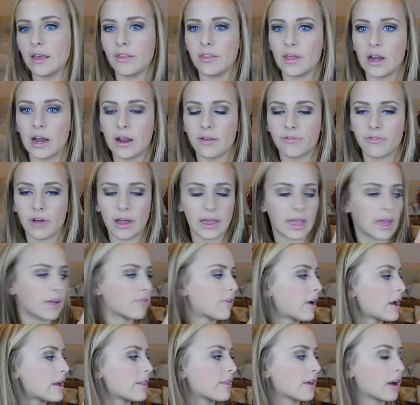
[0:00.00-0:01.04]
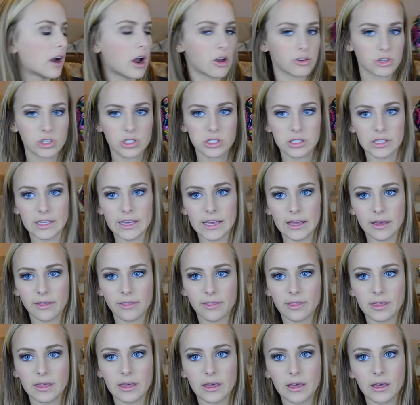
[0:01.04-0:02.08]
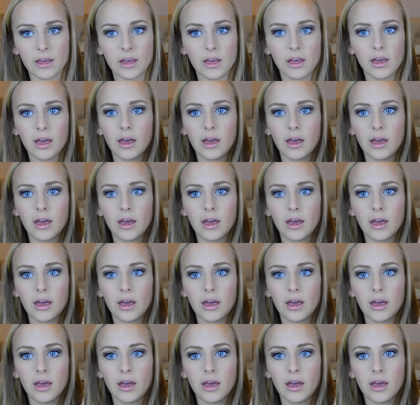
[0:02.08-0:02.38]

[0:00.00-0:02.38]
And then if I can't find it there, I'll just link the